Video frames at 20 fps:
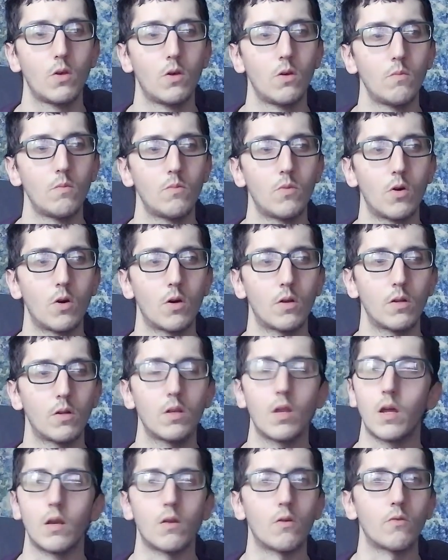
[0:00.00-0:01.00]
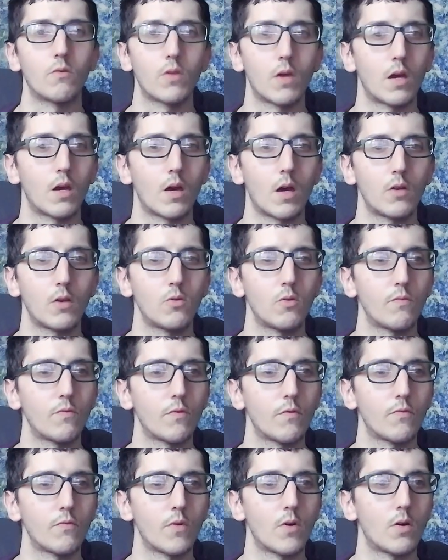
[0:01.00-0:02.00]
But it ain't no thing. I do it for
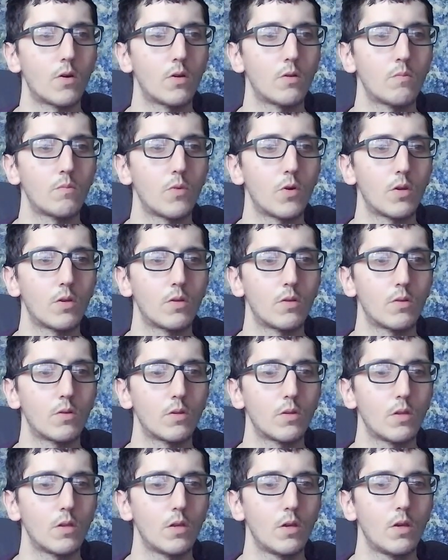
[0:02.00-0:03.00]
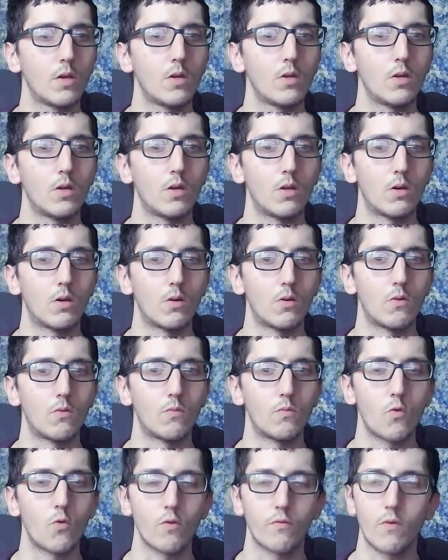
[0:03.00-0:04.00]
fun, but you know,
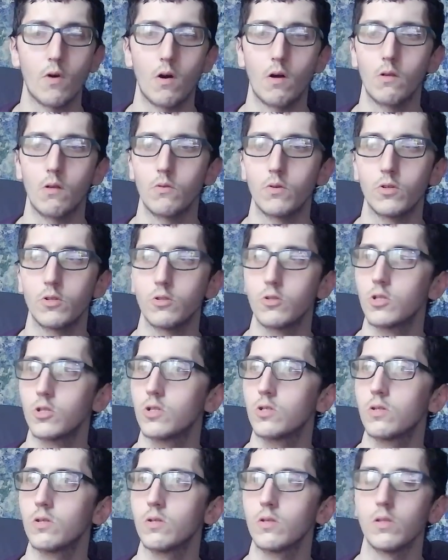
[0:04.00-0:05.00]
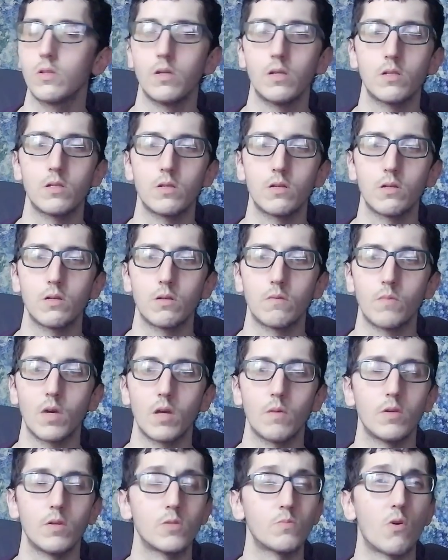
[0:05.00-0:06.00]
more followers leads to maybe
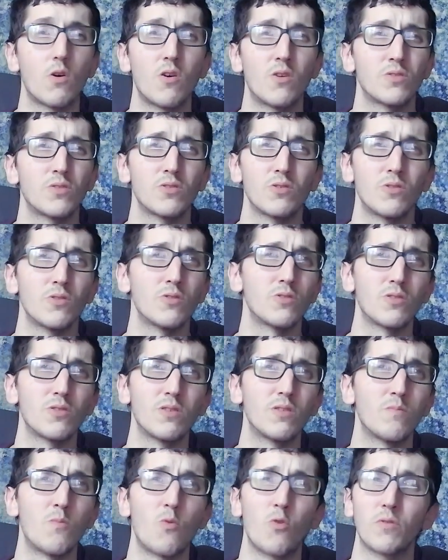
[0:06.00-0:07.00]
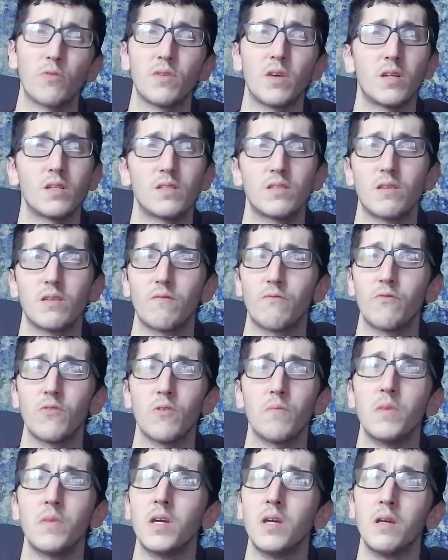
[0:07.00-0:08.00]
sponsors or more things that for
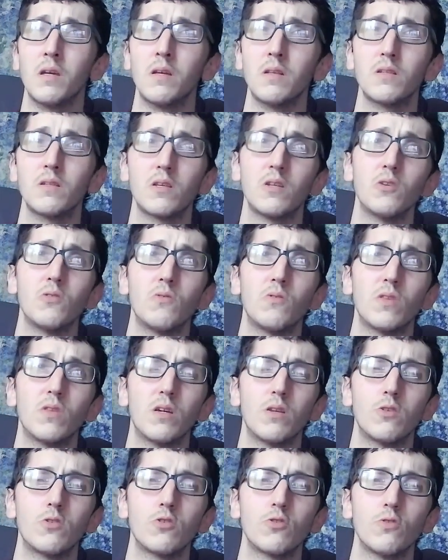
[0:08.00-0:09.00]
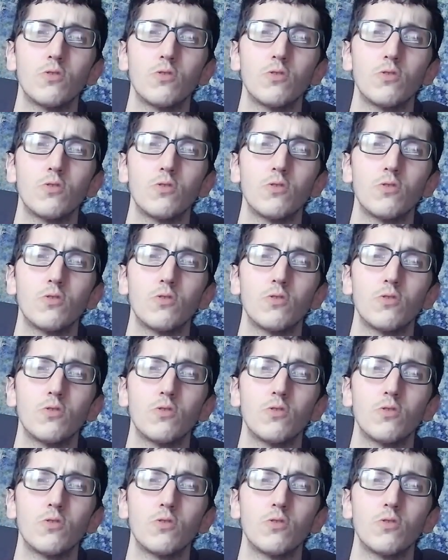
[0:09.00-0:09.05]
me to do in the industry.